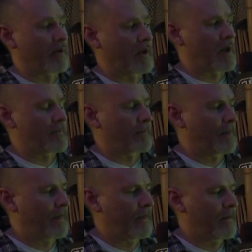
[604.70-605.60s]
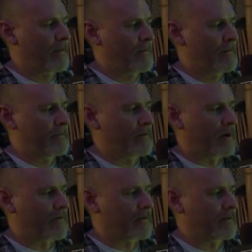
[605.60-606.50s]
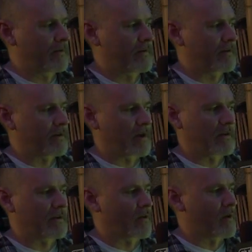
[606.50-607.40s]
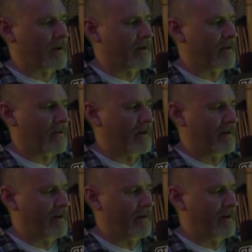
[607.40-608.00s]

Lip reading: of the game. Careful. Yeah, you're gonna want to get out of there.